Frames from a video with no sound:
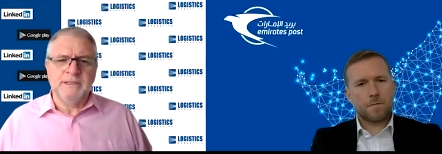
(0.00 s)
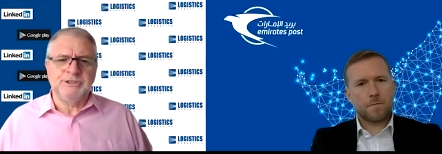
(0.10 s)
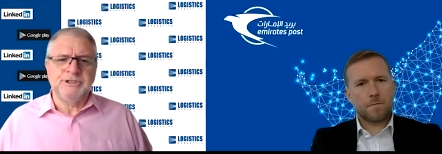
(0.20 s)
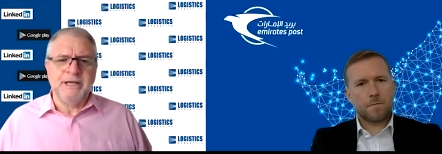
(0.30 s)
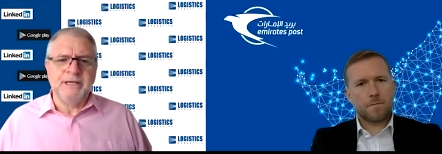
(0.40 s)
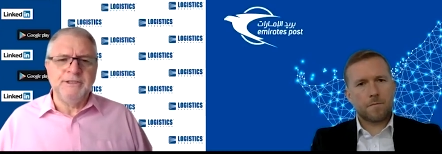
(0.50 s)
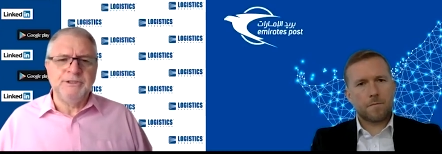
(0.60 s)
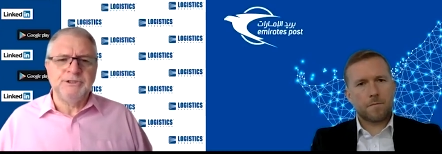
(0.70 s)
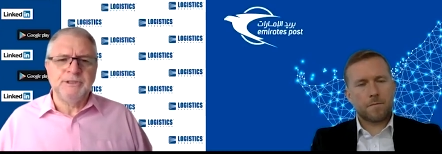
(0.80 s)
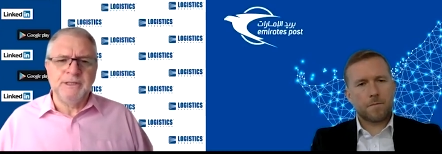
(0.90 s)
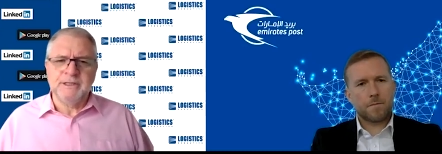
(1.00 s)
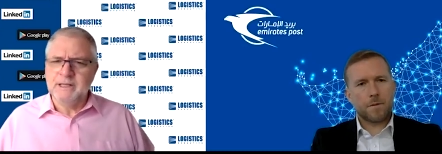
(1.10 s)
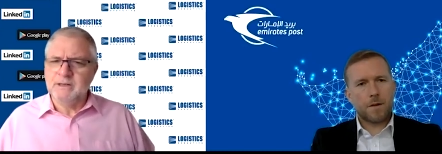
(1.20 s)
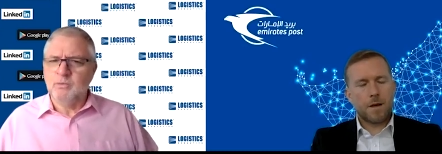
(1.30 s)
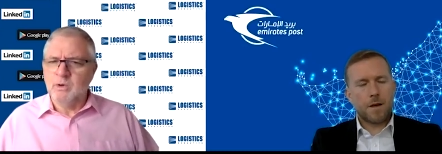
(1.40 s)
Speaker 1: that change, and
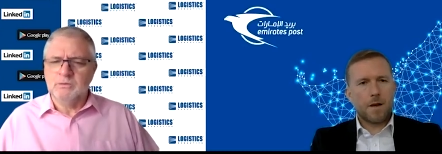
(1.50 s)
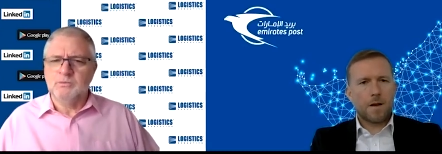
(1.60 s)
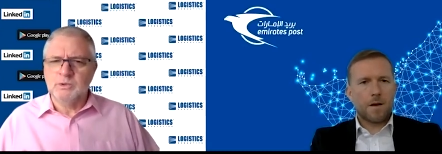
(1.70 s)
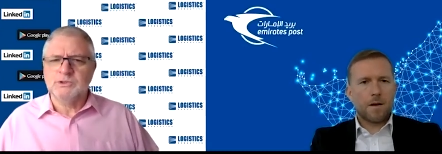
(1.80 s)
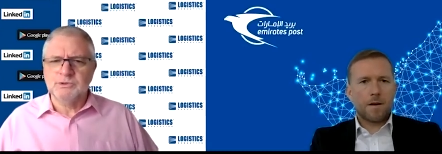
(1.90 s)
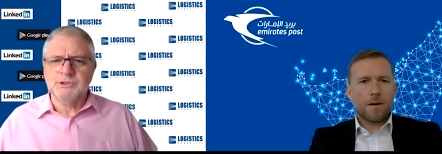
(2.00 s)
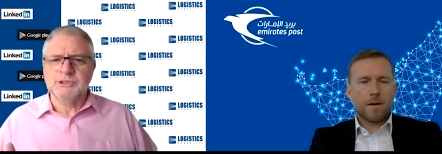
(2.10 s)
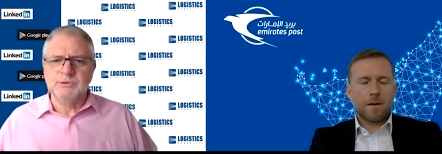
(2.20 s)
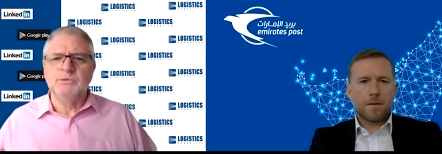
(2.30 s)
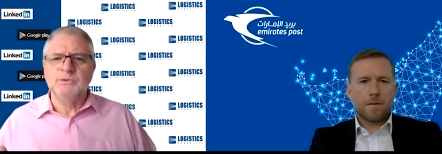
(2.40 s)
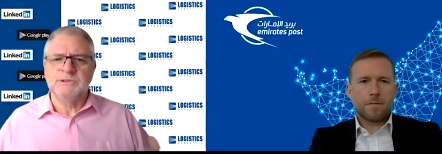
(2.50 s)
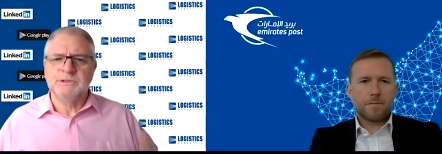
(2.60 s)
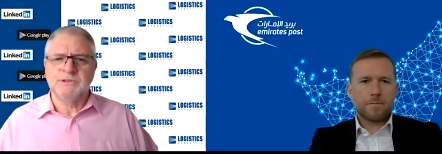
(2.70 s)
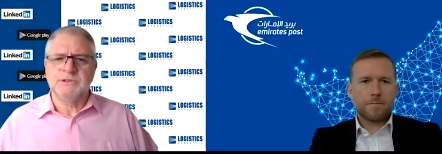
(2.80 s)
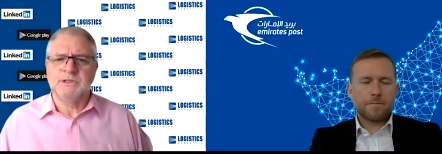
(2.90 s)
again, what what sort of skills
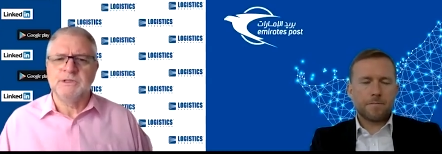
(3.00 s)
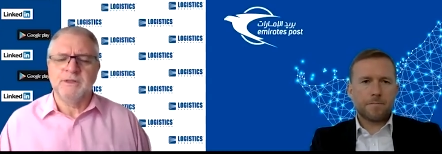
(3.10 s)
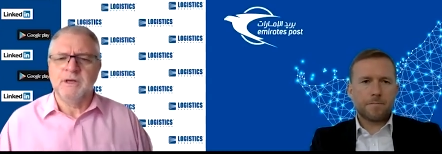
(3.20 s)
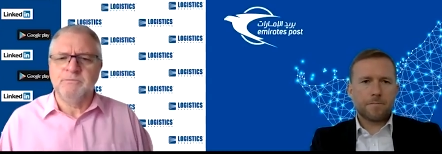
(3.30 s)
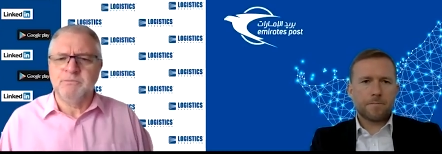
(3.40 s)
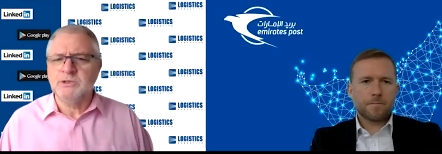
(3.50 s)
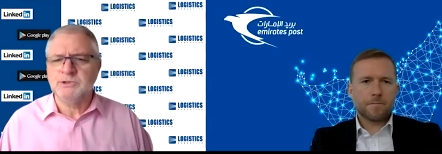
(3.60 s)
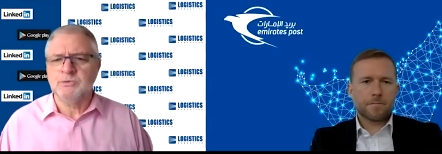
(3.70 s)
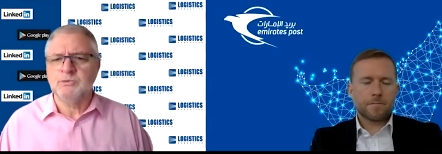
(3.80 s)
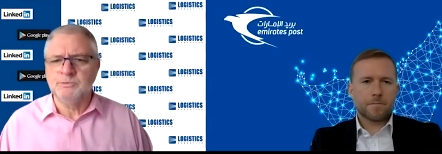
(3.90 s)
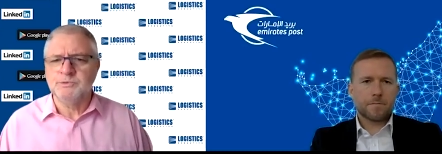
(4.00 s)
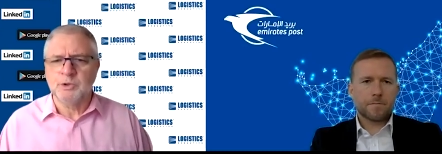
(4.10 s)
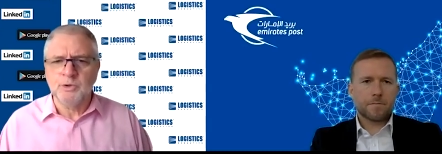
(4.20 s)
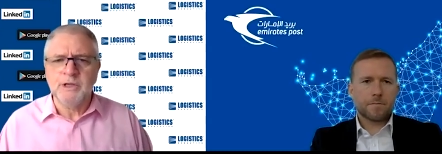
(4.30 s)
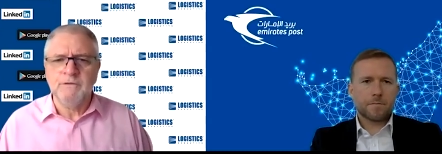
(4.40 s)
is uh, postal
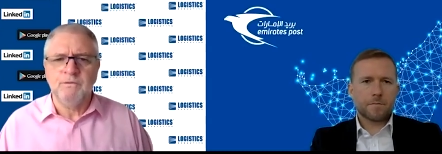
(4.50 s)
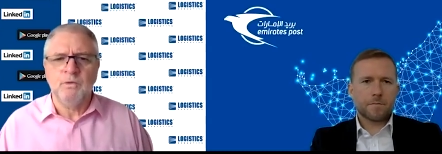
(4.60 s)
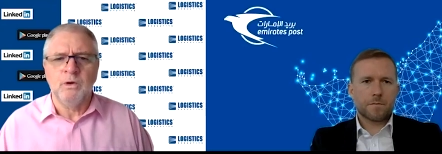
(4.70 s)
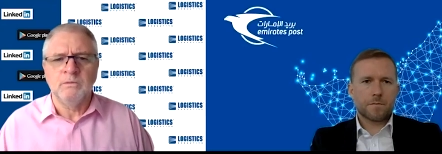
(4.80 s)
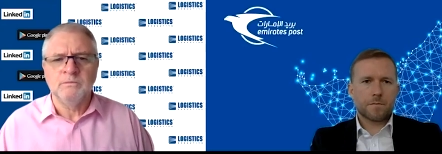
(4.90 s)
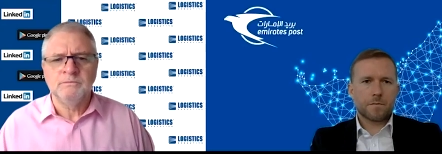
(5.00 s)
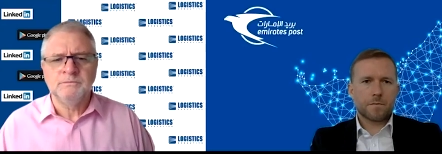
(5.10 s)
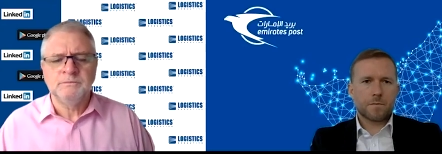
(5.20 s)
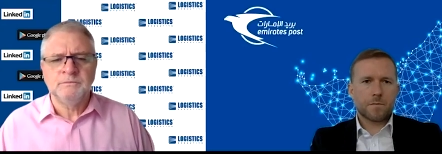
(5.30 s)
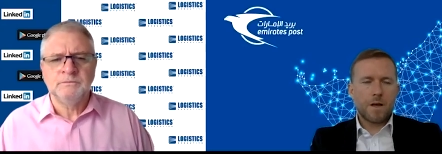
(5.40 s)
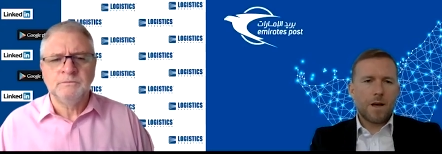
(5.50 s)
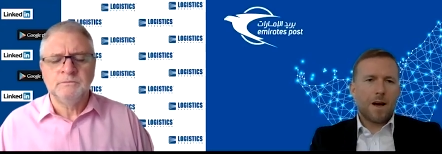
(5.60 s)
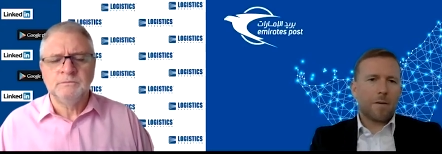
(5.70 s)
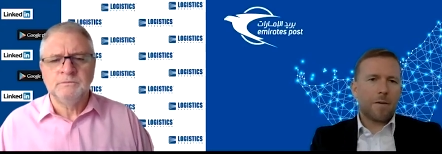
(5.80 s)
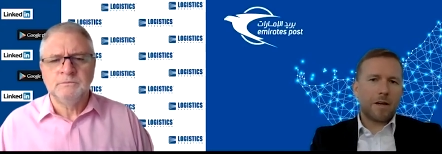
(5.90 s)
groups looking for?
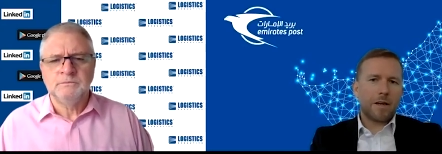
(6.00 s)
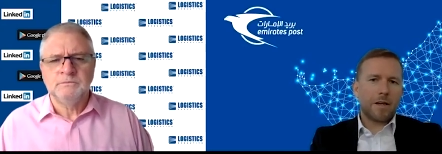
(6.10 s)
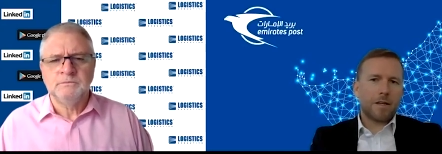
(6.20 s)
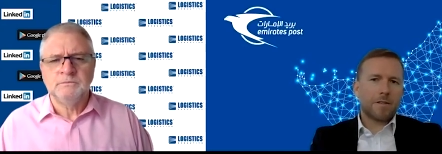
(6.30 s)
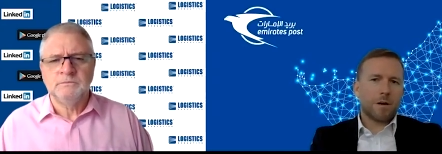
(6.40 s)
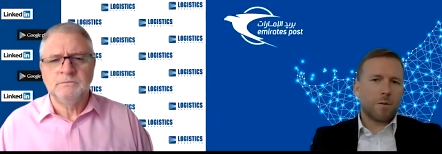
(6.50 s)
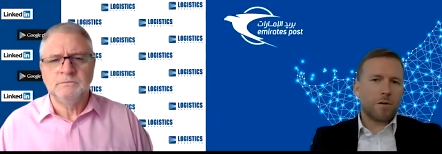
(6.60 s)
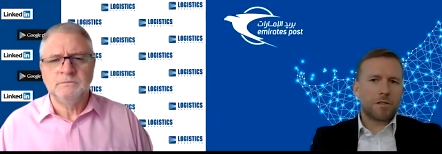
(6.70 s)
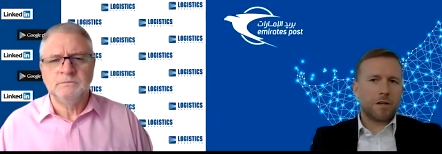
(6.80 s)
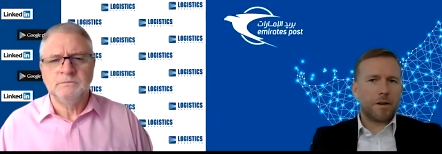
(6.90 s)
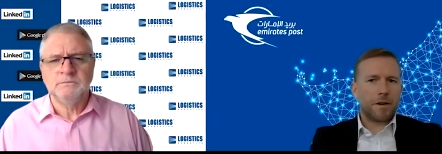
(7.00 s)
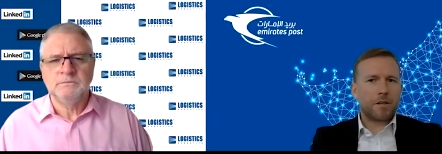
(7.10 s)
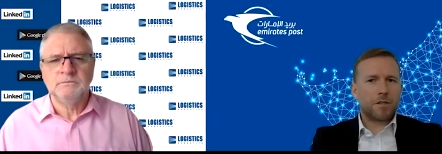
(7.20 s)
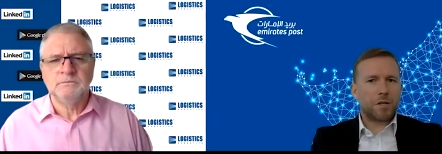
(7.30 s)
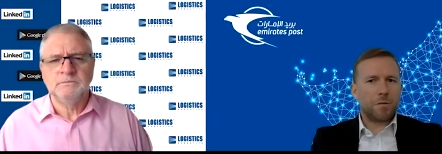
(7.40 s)
Speaker 2: Well, it's almost certainly
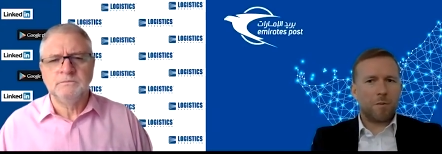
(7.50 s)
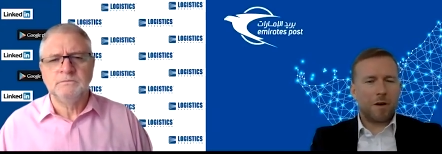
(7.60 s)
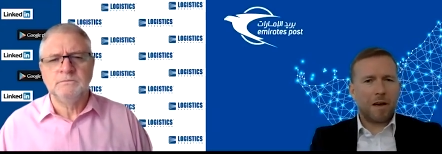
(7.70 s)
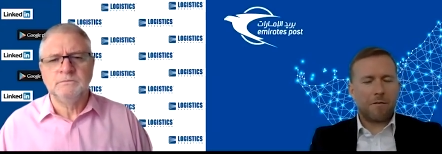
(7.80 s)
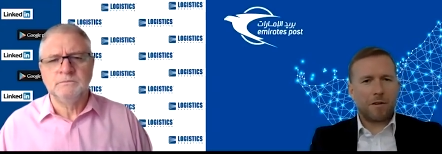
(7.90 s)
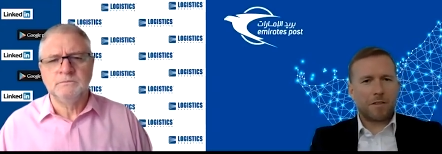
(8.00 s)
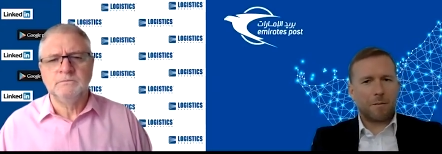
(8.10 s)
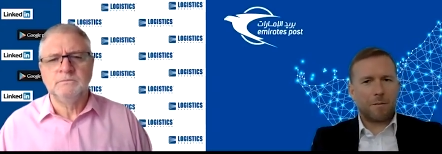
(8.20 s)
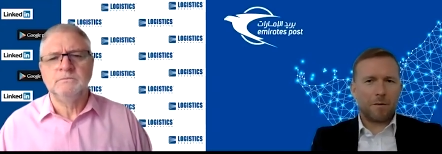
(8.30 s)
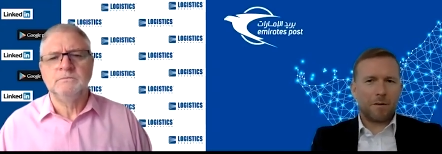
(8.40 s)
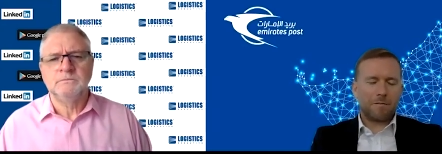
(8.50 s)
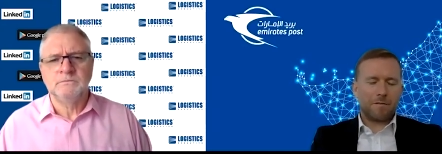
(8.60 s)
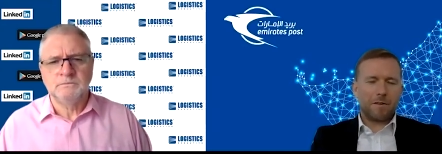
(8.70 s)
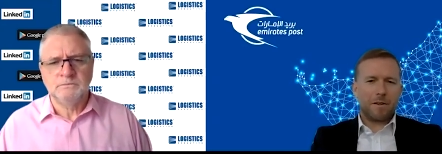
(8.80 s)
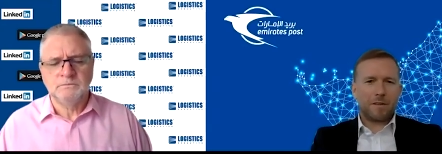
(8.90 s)
consumer behaviour, Tim. I
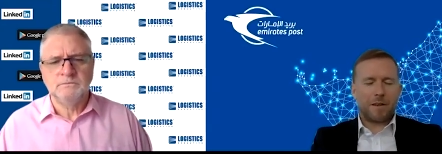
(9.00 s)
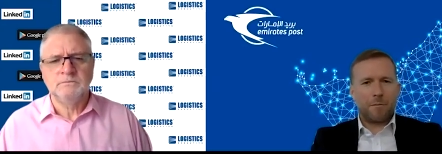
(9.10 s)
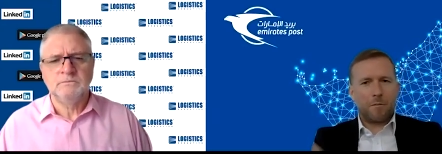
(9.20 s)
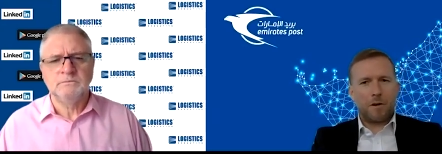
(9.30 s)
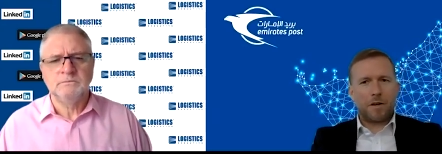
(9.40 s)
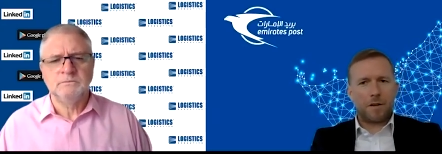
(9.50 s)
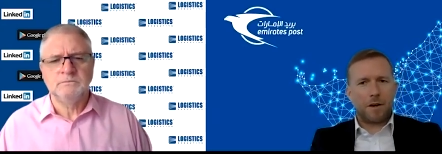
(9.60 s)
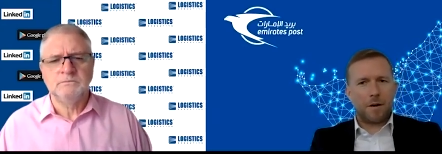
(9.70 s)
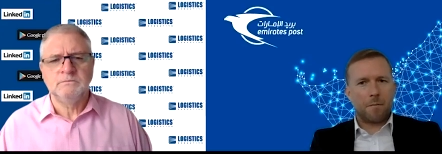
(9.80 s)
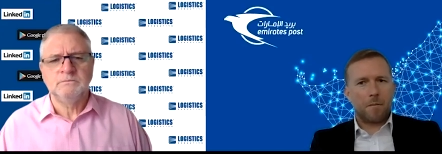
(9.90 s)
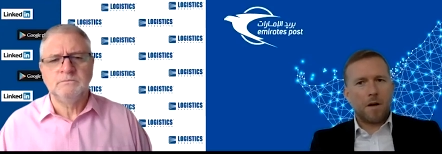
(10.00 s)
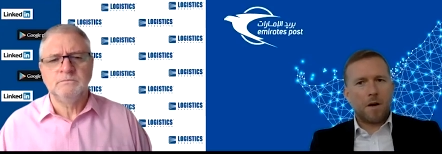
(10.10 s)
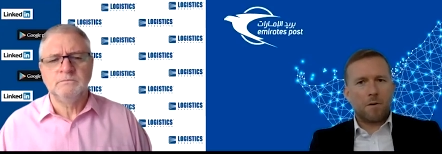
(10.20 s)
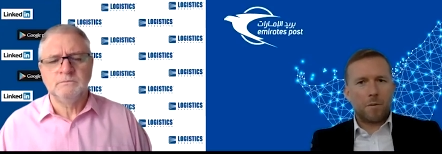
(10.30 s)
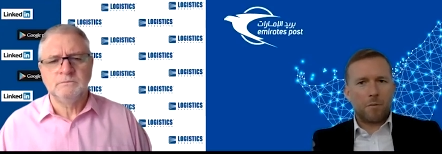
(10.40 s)
mean, uh, Kim, we, um,
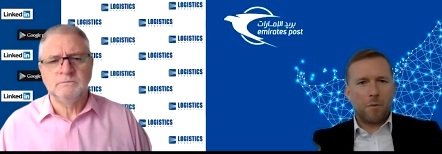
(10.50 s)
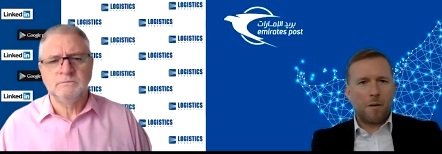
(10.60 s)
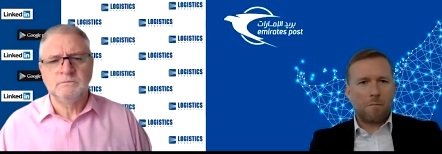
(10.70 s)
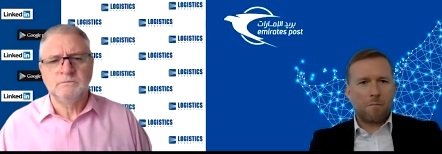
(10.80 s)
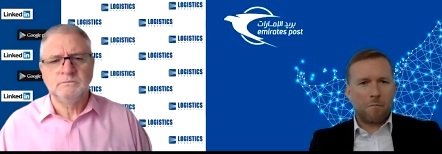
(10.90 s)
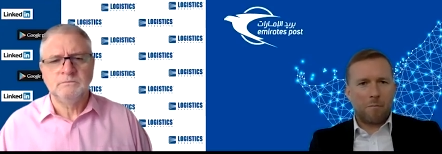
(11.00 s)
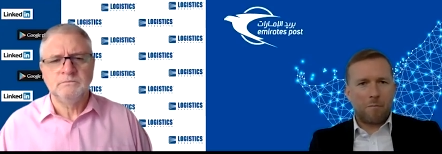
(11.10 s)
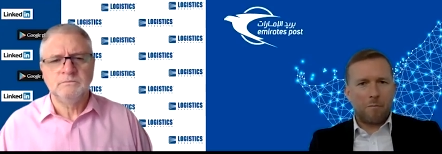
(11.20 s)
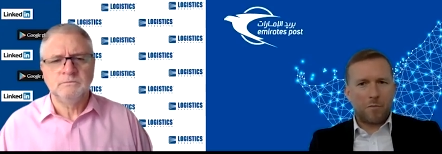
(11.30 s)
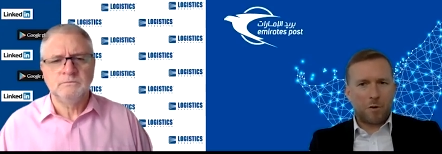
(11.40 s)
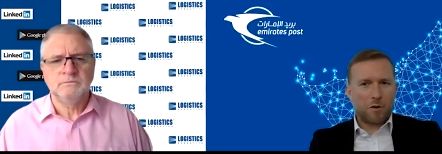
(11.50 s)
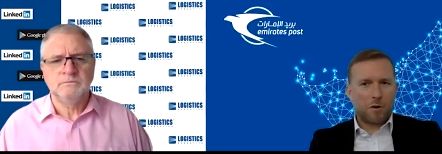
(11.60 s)
we, we went through the